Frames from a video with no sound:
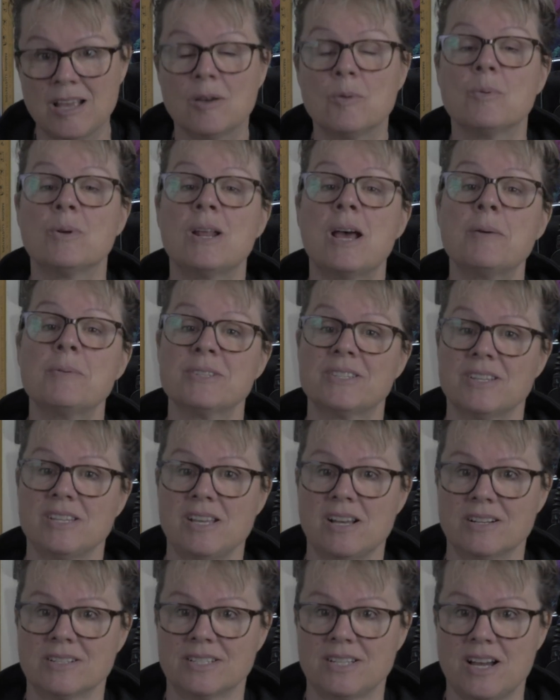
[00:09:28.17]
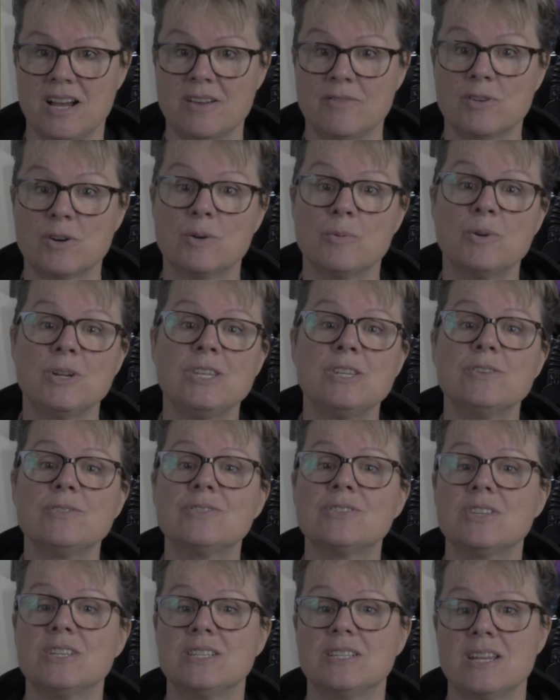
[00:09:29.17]
When I was a young diver, we
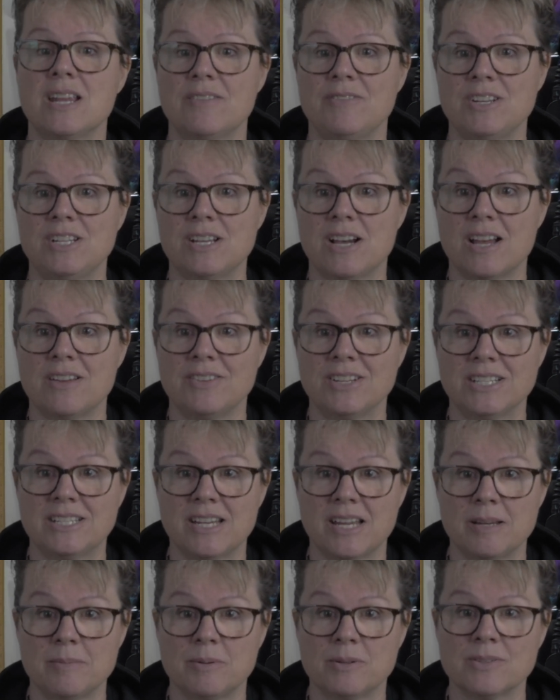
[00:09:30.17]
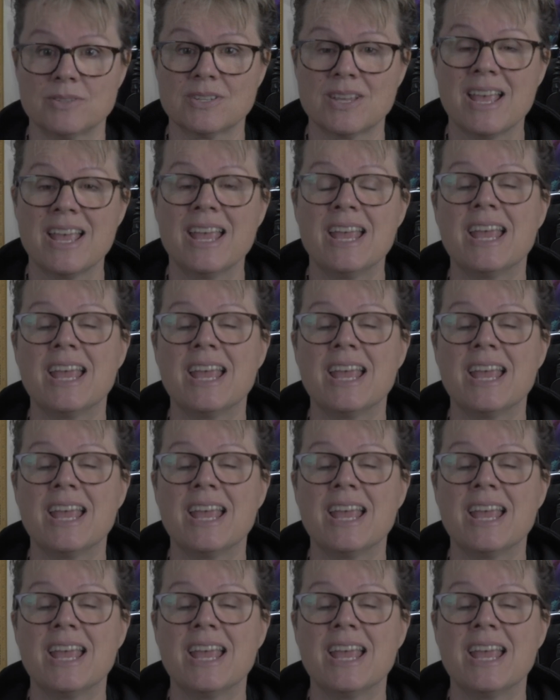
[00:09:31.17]
used these Navy diving tables